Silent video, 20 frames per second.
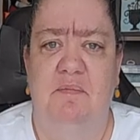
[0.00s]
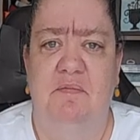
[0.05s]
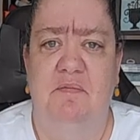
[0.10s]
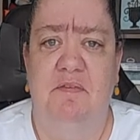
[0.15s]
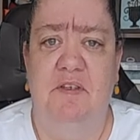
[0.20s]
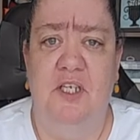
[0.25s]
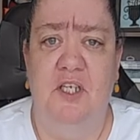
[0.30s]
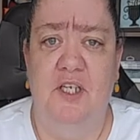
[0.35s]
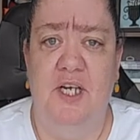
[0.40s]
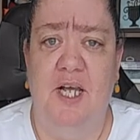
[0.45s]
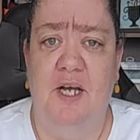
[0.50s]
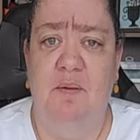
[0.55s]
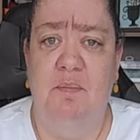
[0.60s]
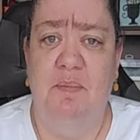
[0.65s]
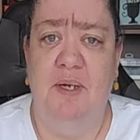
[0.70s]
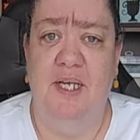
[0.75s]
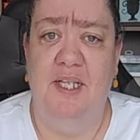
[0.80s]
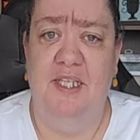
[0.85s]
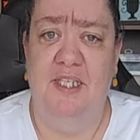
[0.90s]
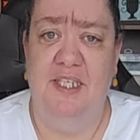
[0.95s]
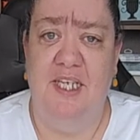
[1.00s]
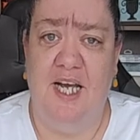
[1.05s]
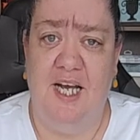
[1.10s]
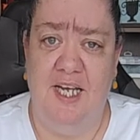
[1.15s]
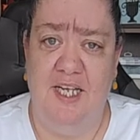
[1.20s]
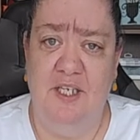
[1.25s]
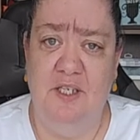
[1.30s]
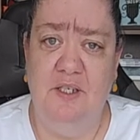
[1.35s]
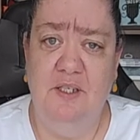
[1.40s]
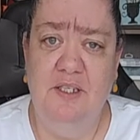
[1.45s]
figured out by the
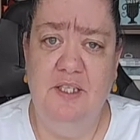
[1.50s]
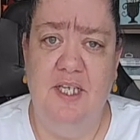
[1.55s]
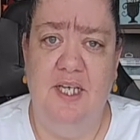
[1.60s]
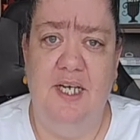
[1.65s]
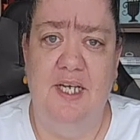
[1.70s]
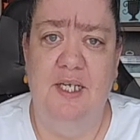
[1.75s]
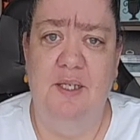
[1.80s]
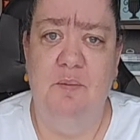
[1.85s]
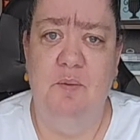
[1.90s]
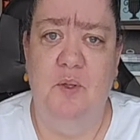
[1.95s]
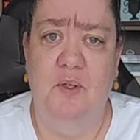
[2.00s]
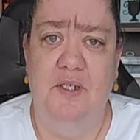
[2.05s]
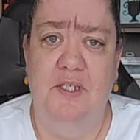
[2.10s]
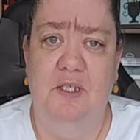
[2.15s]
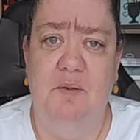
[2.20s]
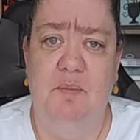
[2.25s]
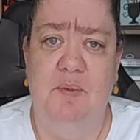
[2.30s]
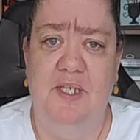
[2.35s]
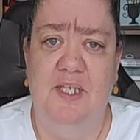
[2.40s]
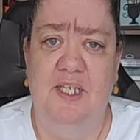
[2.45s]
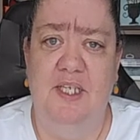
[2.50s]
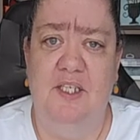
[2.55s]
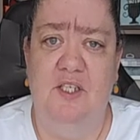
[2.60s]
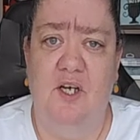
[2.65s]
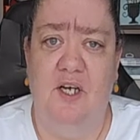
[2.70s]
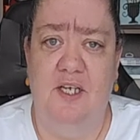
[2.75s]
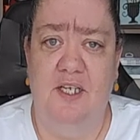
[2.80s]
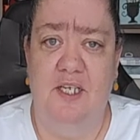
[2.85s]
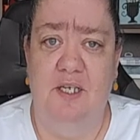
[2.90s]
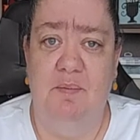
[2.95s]
title, I am going to be
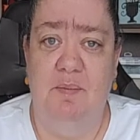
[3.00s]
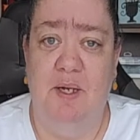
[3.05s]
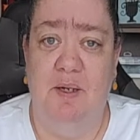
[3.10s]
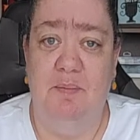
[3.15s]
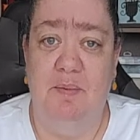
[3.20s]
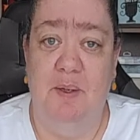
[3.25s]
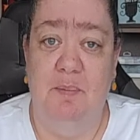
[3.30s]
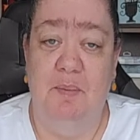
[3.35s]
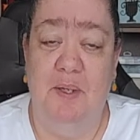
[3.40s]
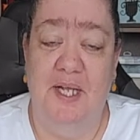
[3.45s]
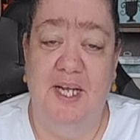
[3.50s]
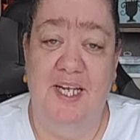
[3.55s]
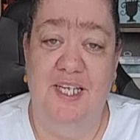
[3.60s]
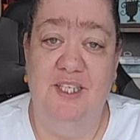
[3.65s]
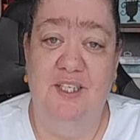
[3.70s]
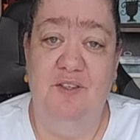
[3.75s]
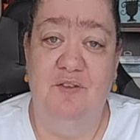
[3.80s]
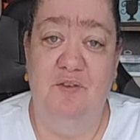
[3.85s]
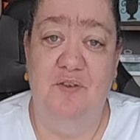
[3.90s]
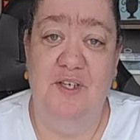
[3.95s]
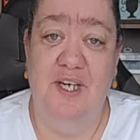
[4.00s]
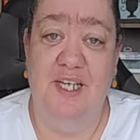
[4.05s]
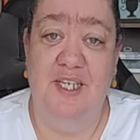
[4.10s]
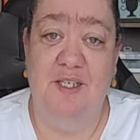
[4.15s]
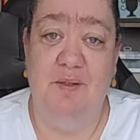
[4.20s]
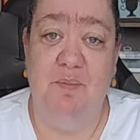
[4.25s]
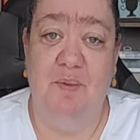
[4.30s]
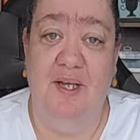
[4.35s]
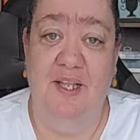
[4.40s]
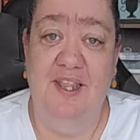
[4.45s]
talking about my plans for
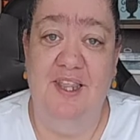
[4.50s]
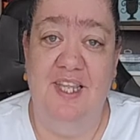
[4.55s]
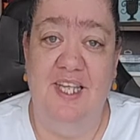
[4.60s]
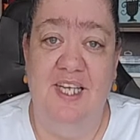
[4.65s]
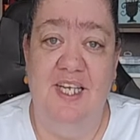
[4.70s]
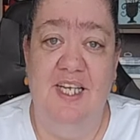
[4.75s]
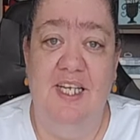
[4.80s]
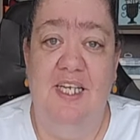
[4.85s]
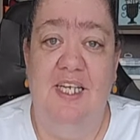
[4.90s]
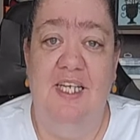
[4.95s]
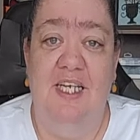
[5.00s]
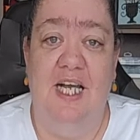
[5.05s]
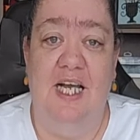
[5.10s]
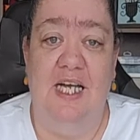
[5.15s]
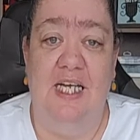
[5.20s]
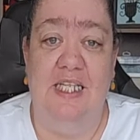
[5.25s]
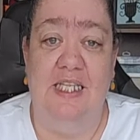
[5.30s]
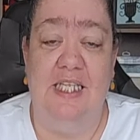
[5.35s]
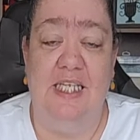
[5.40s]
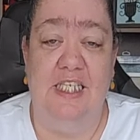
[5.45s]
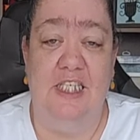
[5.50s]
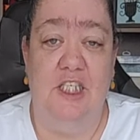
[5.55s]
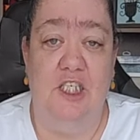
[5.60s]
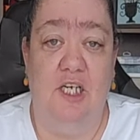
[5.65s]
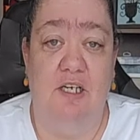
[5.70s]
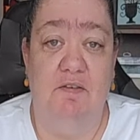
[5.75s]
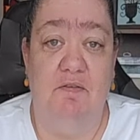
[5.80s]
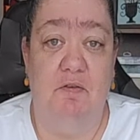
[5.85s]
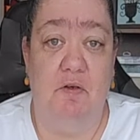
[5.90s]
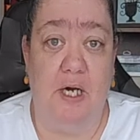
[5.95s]
next month. They
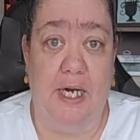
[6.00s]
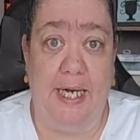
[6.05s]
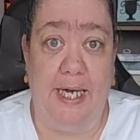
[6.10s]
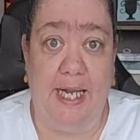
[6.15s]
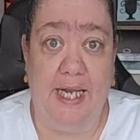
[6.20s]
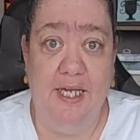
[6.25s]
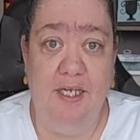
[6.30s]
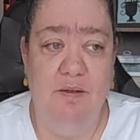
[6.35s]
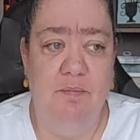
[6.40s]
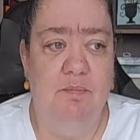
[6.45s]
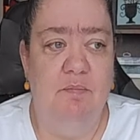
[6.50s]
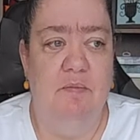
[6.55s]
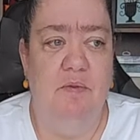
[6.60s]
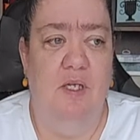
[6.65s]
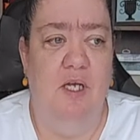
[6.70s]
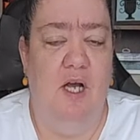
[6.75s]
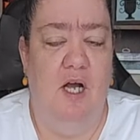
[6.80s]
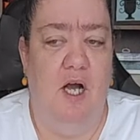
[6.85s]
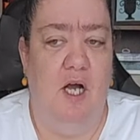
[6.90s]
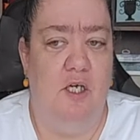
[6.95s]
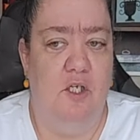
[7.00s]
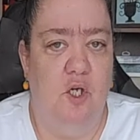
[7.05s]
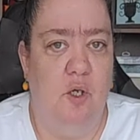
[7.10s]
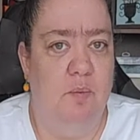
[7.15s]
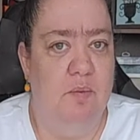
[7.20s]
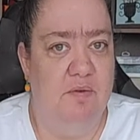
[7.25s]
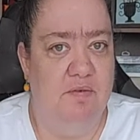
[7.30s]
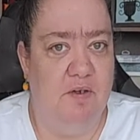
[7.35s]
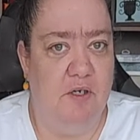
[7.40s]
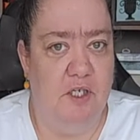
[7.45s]
start Friday,
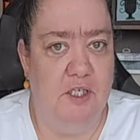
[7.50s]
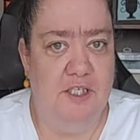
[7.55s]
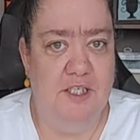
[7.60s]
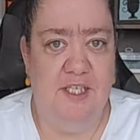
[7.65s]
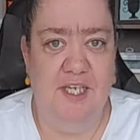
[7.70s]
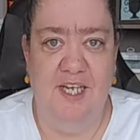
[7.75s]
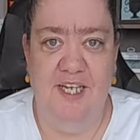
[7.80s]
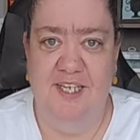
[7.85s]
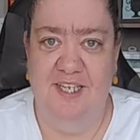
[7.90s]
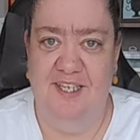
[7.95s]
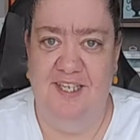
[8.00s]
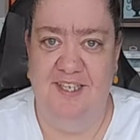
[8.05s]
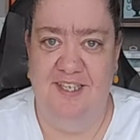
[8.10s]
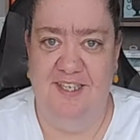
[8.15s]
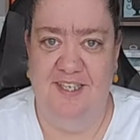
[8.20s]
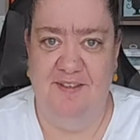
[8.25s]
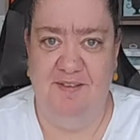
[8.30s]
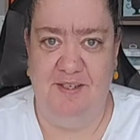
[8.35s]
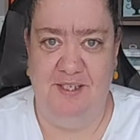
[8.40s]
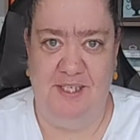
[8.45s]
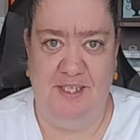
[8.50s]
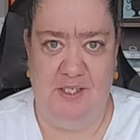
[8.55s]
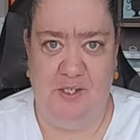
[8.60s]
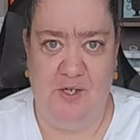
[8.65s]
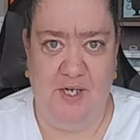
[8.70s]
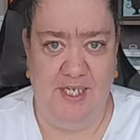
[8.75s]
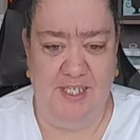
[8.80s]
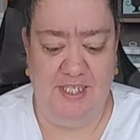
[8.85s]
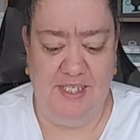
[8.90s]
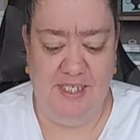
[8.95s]
October 1st, which is
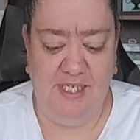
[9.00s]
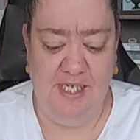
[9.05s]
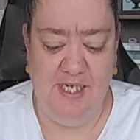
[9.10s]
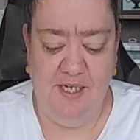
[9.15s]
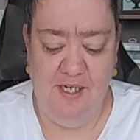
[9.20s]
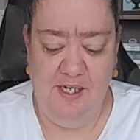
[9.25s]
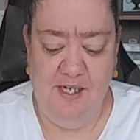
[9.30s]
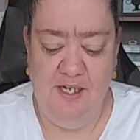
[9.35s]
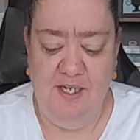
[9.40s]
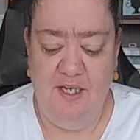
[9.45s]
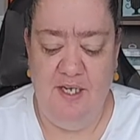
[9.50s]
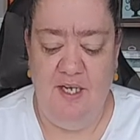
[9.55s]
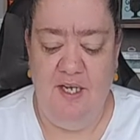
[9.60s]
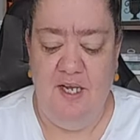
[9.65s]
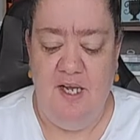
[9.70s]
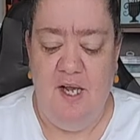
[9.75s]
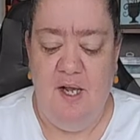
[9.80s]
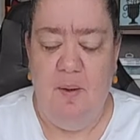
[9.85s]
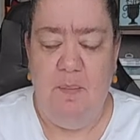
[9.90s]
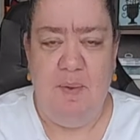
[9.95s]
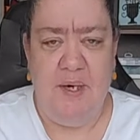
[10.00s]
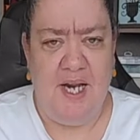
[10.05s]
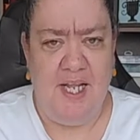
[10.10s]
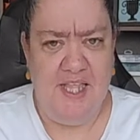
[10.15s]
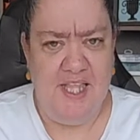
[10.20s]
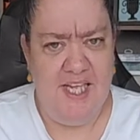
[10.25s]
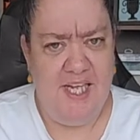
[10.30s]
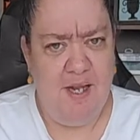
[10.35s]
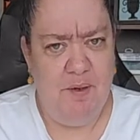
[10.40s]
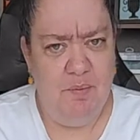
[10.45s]
crazy. But I
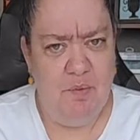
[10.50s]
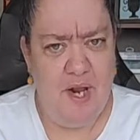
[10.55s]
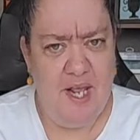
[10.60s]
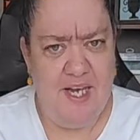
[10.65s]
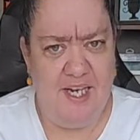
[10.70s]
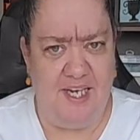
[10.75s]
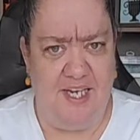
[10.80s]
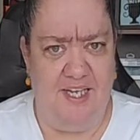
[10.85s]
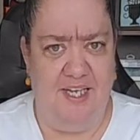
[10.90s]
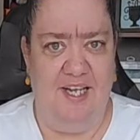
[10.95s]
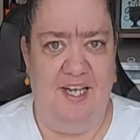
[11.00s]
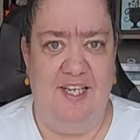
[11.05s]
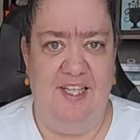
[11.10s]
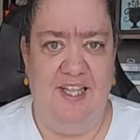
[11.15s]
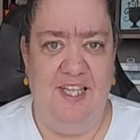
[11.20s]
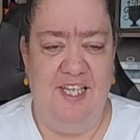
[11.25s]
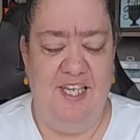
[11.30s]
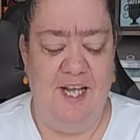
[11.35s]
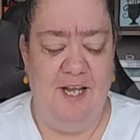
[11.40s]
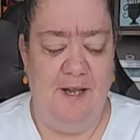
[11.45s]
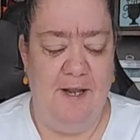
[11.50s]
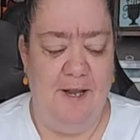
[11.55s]
think I'm ready. I think